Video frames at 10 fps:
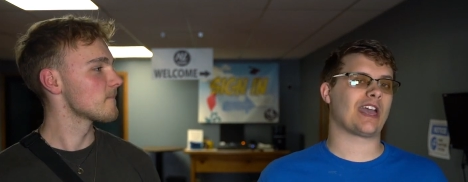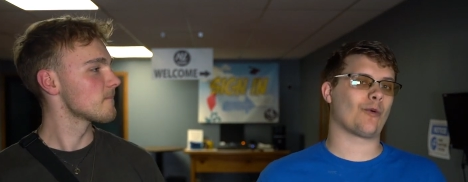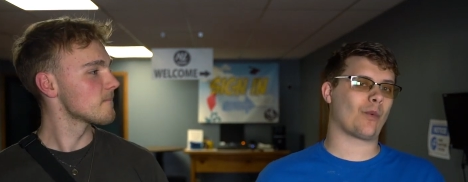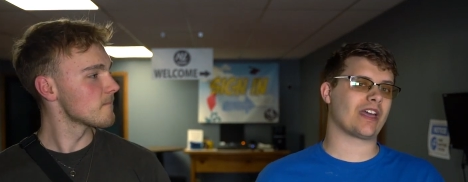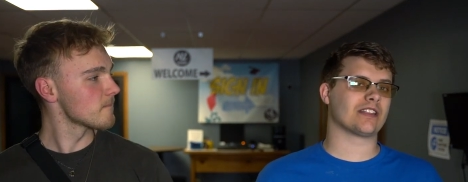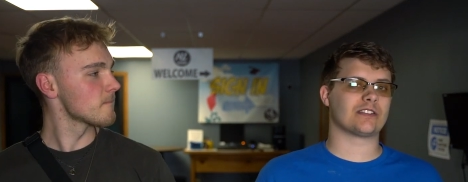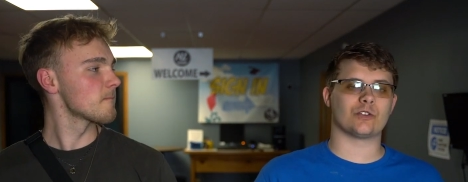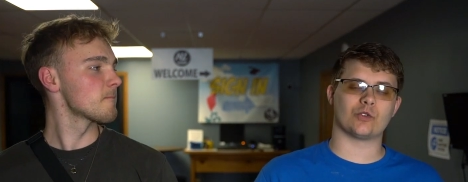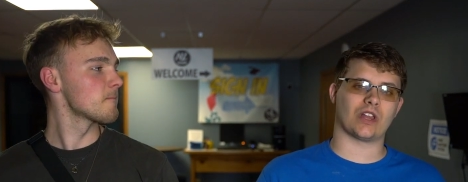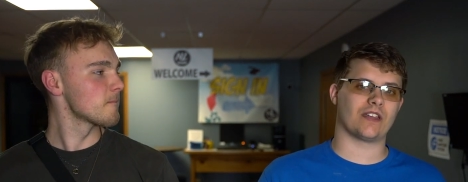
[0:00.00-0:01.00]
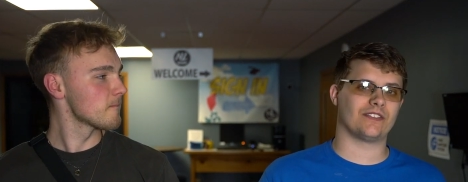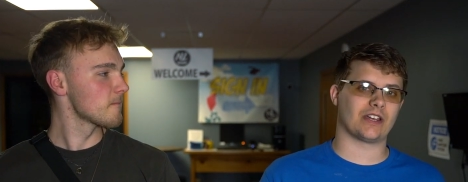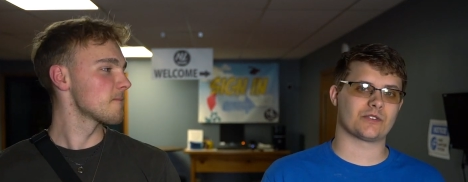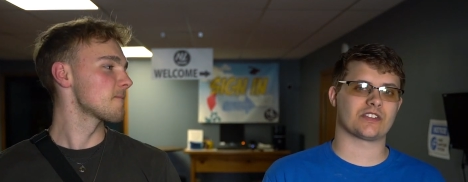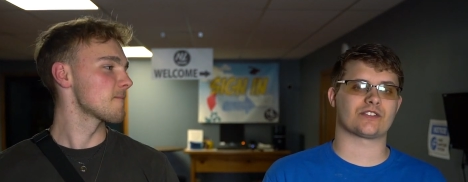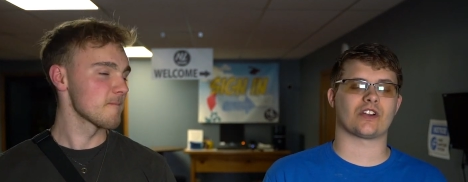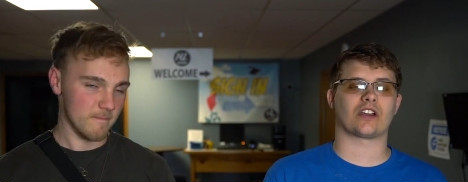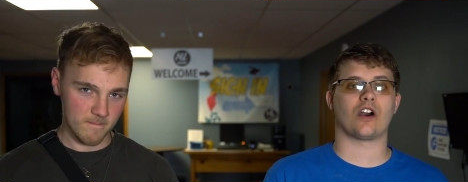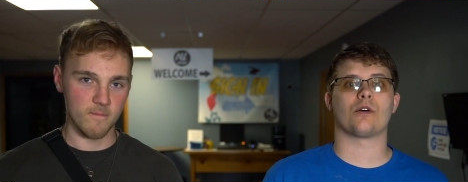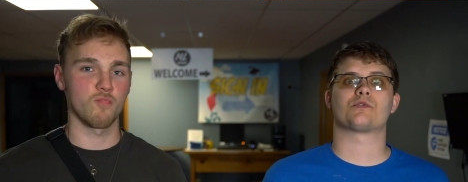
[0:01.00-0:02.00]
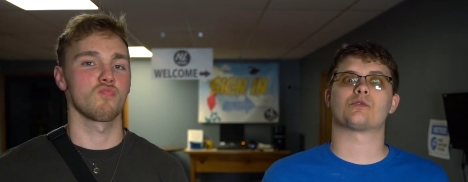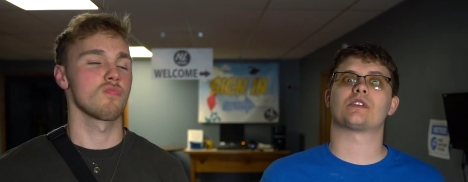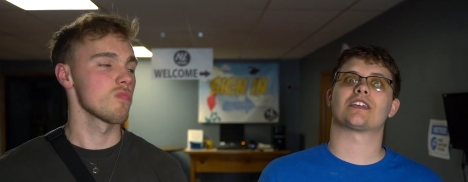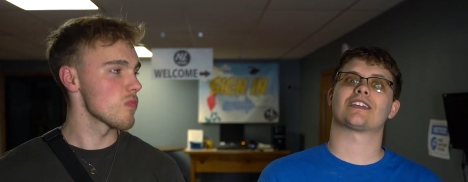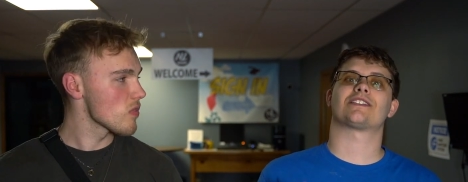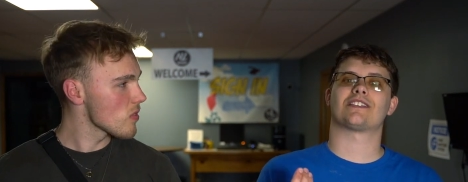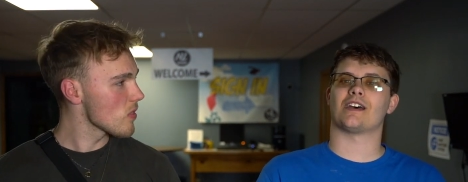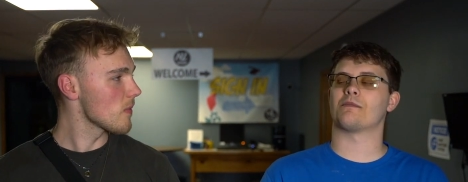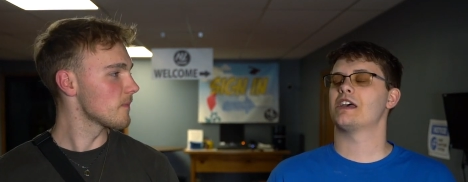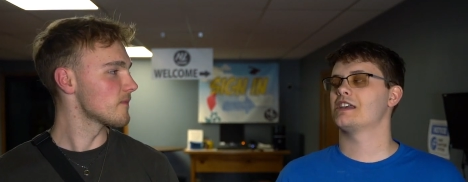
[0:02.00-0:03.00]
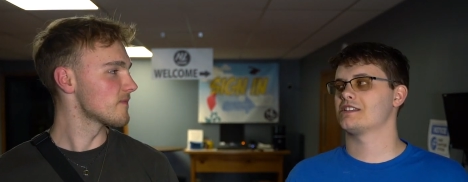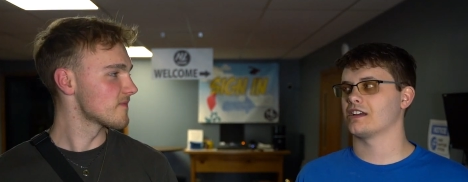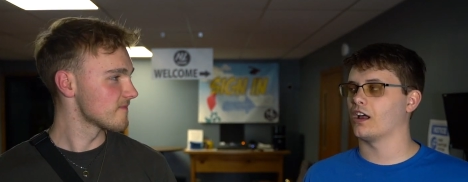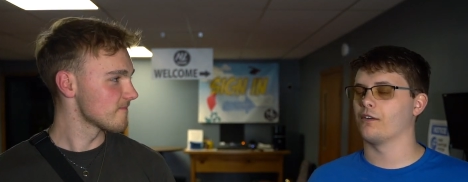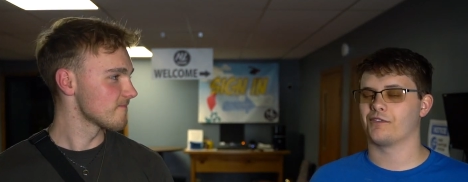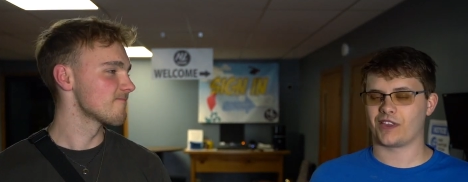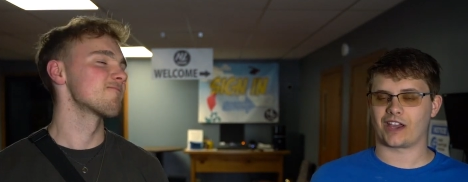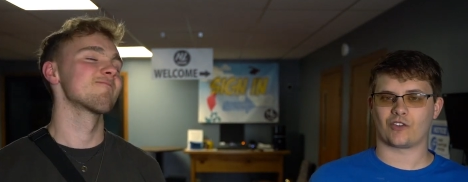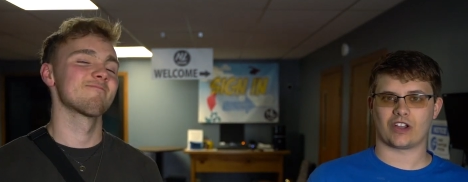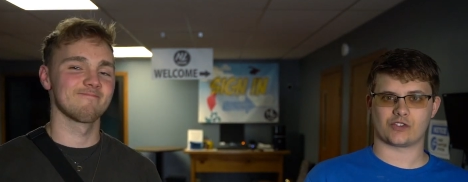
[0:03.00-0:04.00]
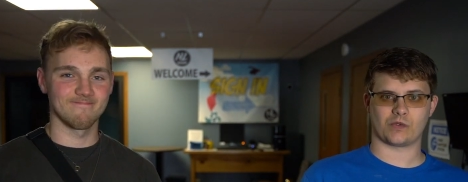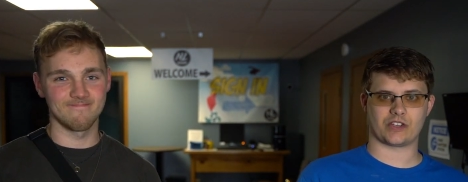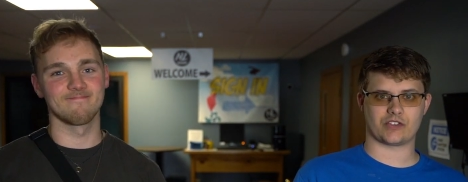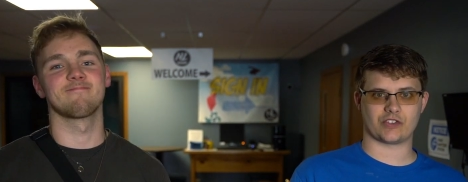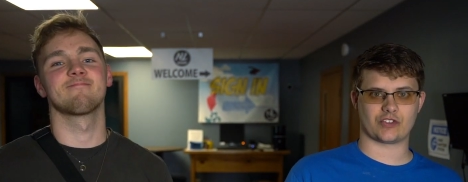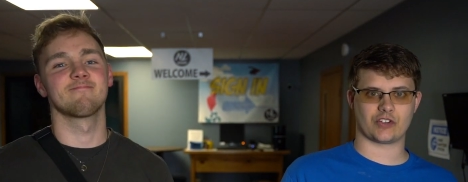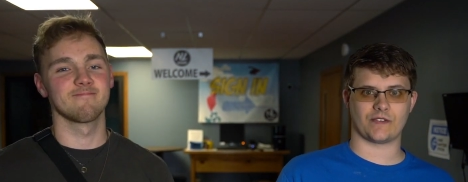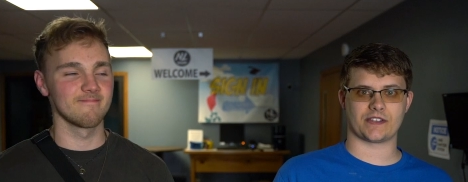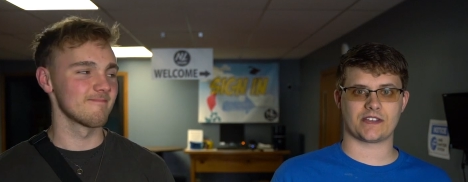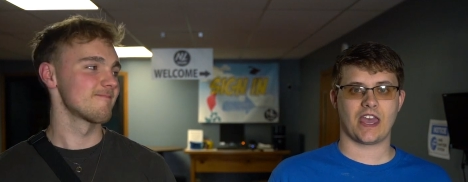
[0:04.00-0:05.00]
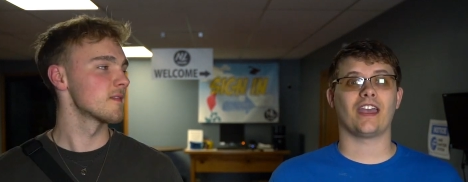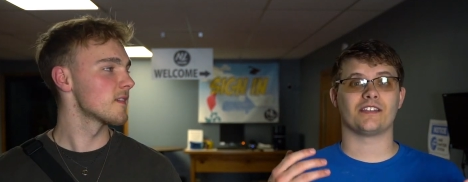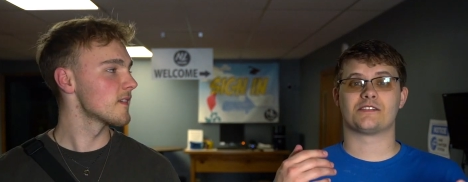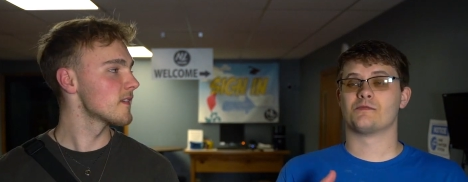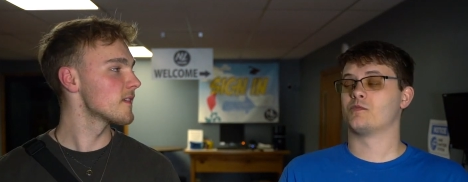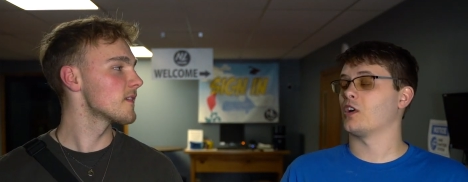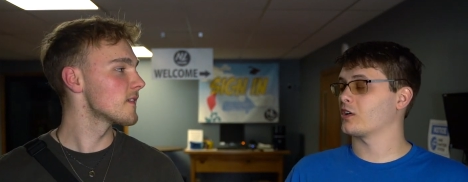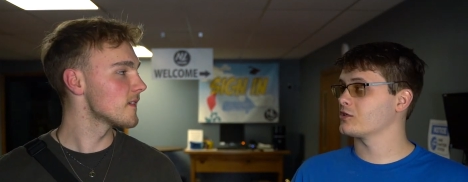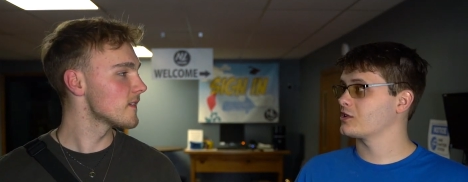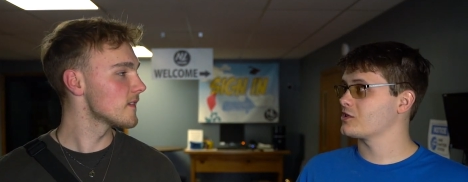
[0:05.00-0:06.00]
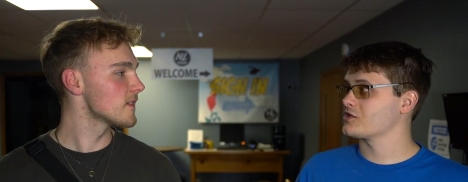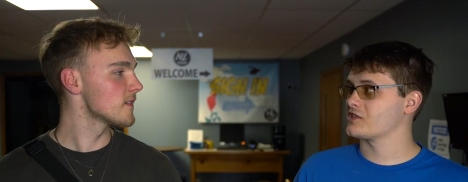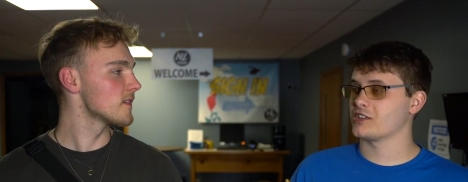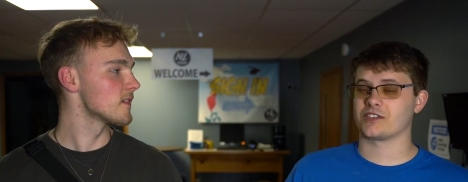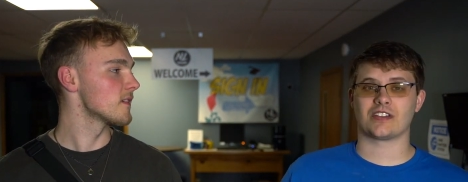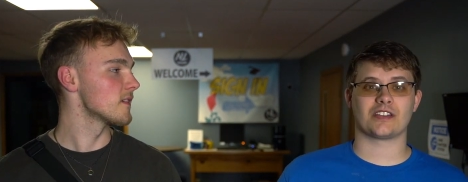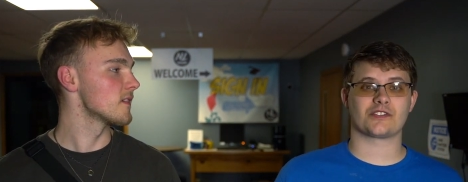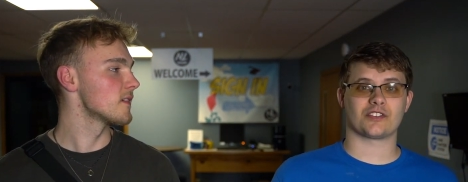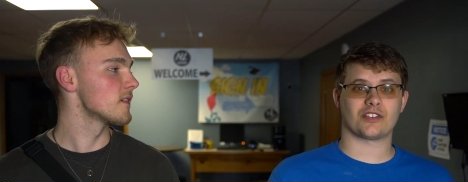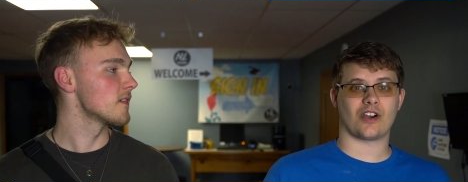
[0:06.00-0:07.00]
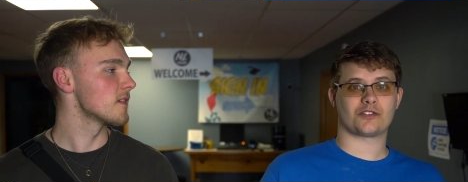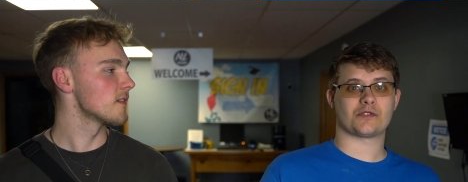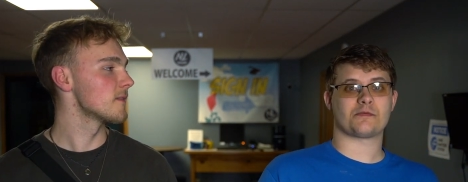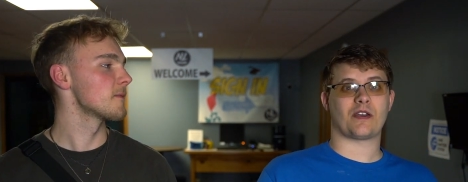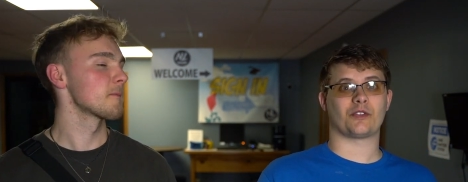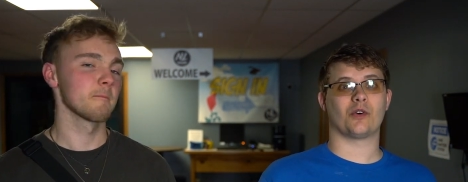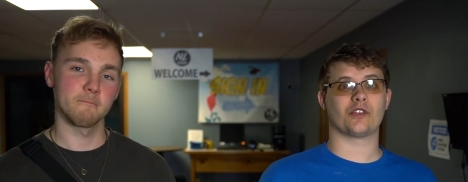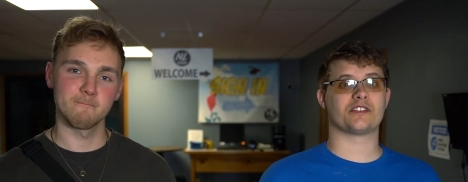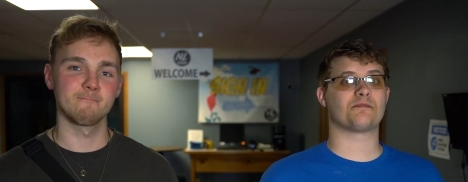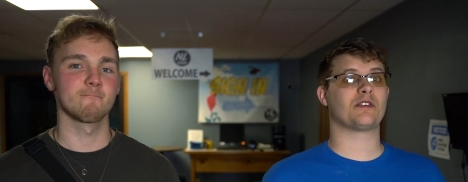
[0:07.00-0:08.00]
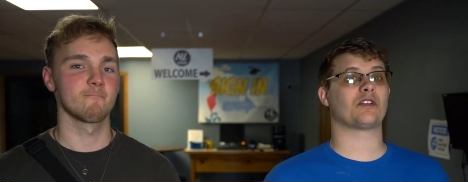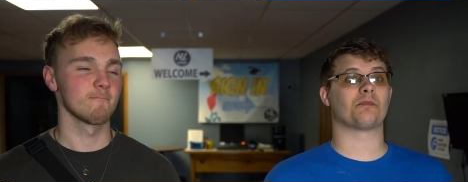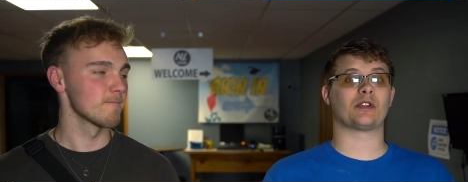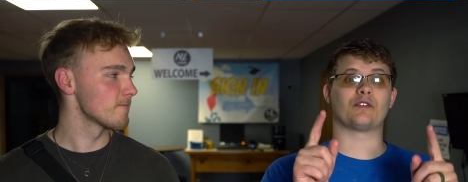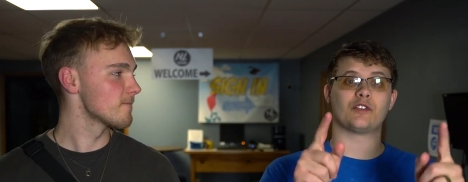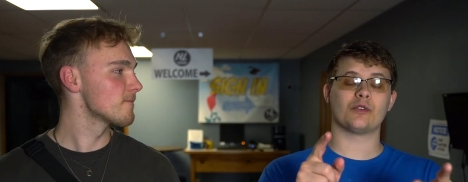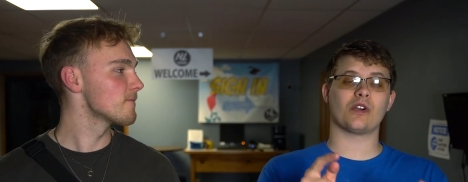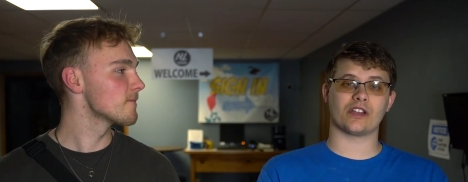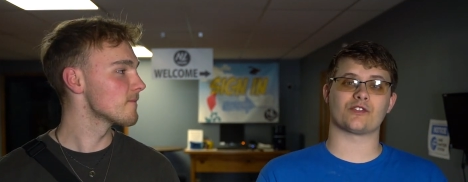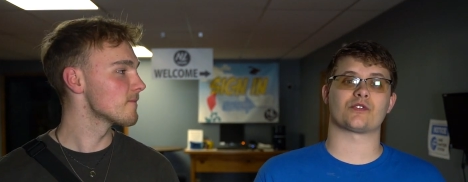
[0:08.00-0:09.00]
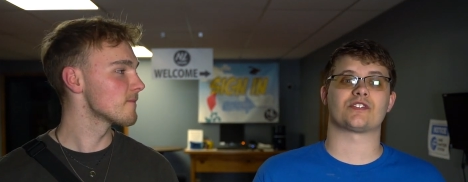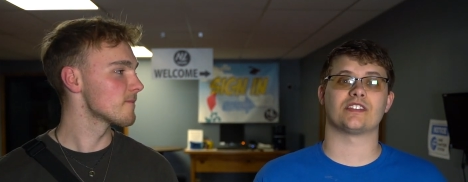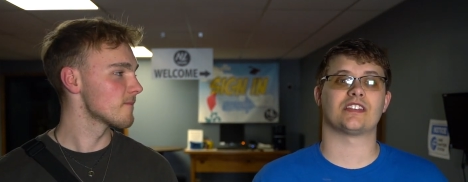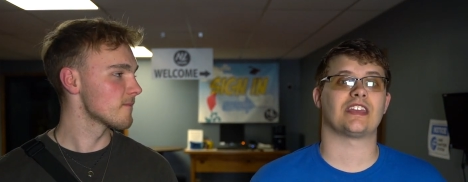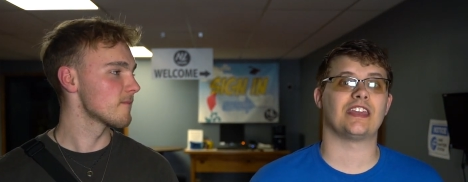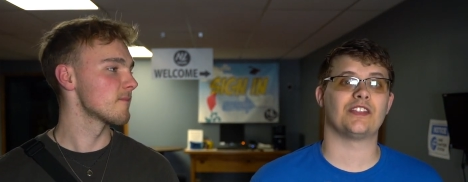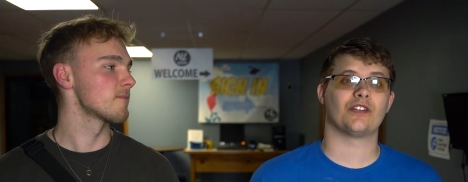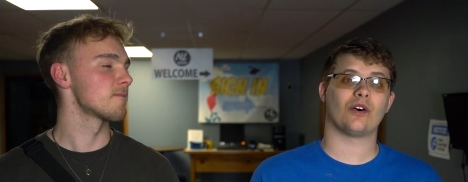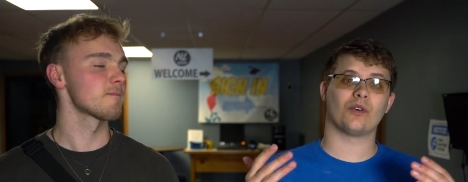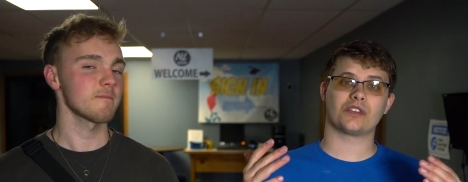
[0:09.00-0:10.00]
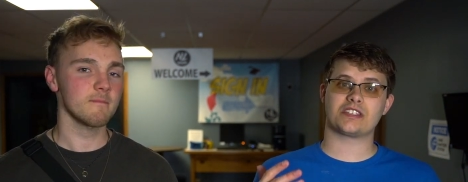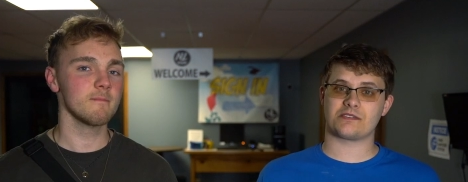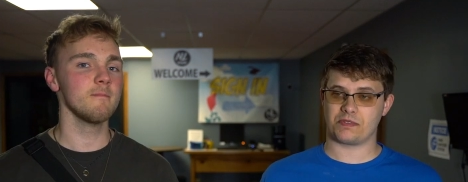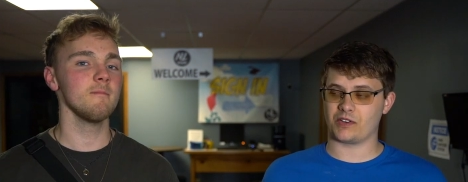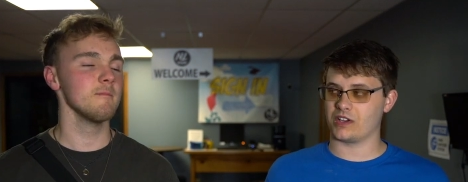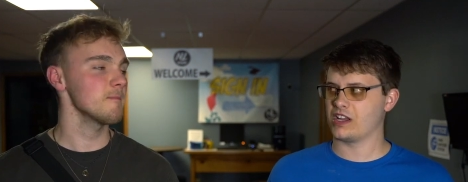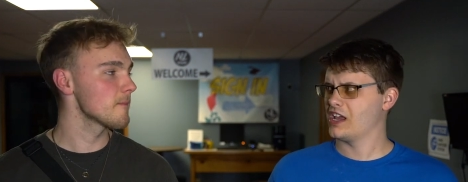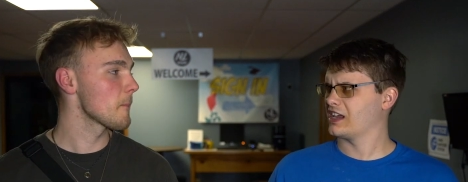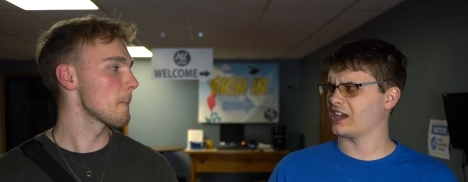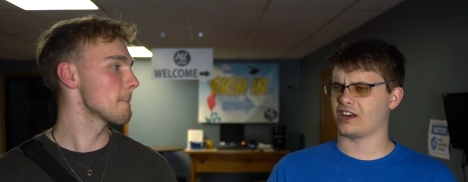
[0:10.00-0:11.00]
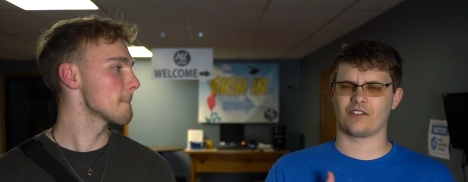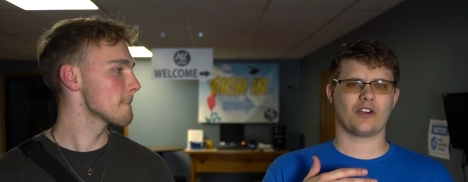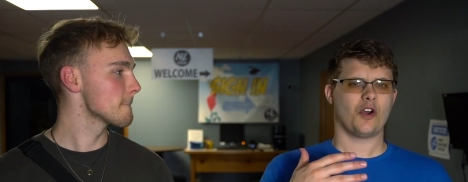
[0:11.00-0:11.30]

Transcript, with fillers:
Speaker 1: at wayland at newlife906.com so we can get them set up for that graduation service. Hey, Dr. Nichols is here today. He's gonna to talk to us about the Holy Spirit, but if you are interested in the Holy Spirit, kind of